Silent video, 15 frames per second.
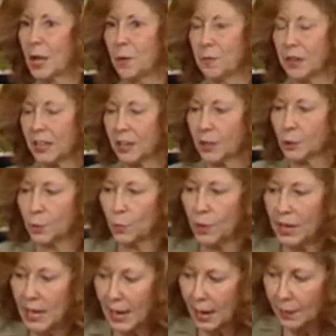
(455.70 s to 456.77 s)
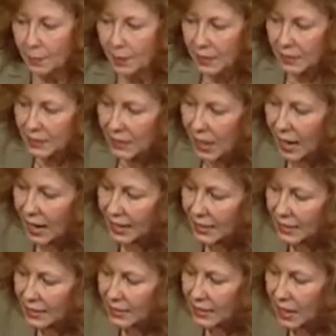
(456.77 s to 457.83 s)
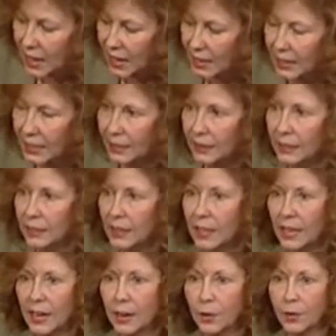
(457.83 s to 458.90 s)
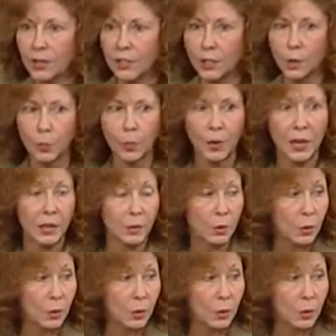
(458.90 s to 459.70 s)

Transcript: because we have tiny, tiny little areas in the brain,